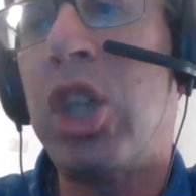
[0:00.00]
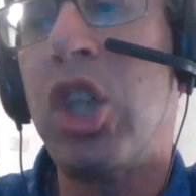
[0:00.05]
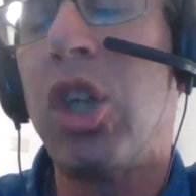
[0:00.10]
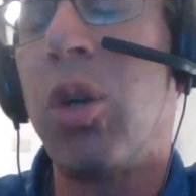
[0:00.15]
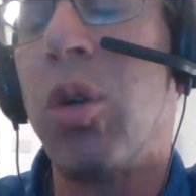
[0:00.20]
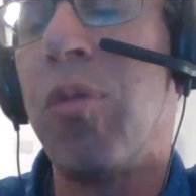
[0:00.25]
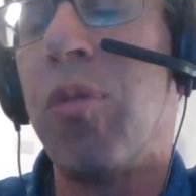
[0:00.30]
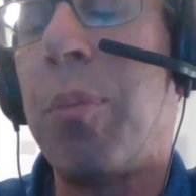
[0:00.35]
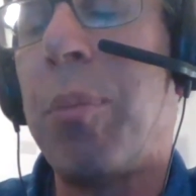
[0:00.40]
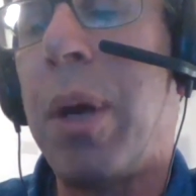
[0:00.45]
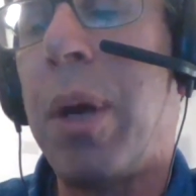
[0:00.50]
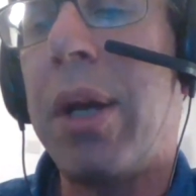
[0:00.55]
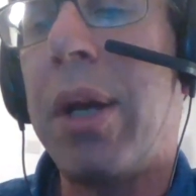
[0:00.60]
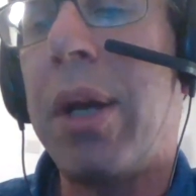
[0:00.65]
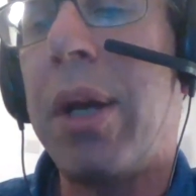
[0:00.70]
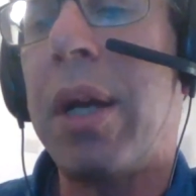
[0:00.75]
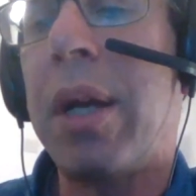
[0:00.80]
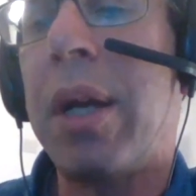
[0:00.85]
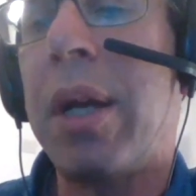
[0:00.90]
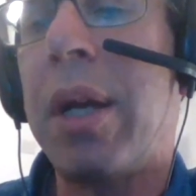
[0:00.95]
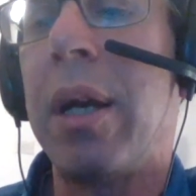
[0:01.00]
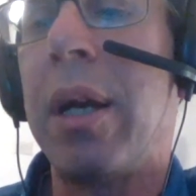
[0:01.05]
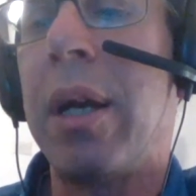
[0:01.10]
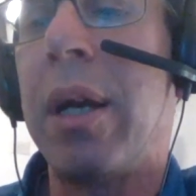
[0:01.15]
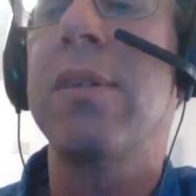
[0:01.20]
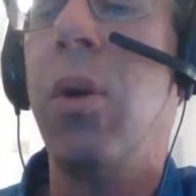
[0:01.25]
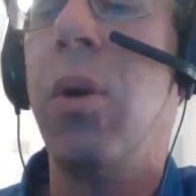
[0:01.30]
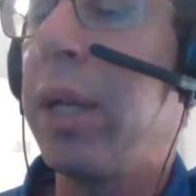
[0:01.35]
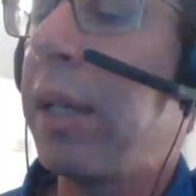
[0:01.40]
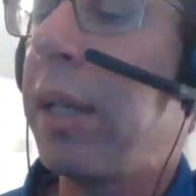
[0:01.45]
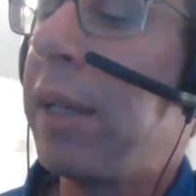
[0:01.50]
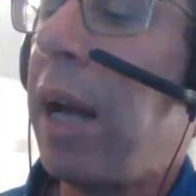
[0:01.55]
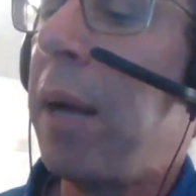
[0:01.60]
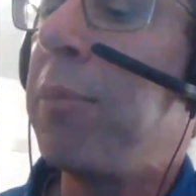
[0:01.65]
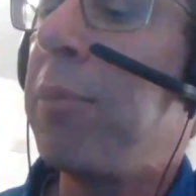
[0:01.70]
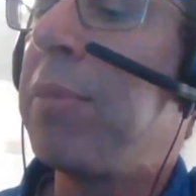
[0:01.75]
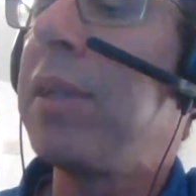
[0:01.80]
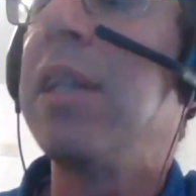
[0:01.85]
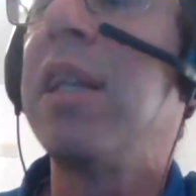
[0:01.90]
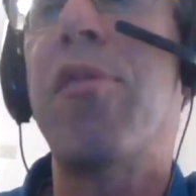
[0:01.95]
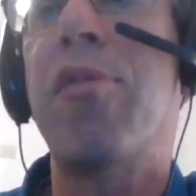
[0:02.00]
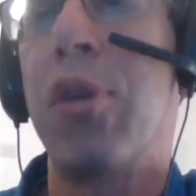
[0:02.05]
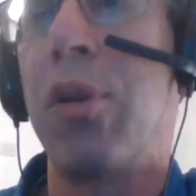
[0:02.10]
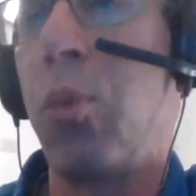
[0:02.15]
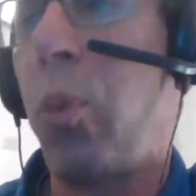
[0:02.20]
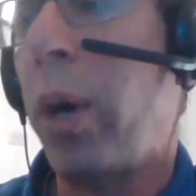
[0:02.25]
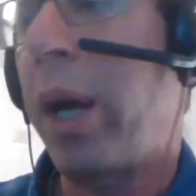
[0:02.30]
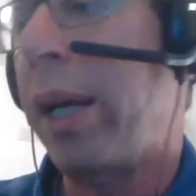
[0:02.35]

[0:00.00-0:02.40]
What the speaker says: America in the story, it comes in different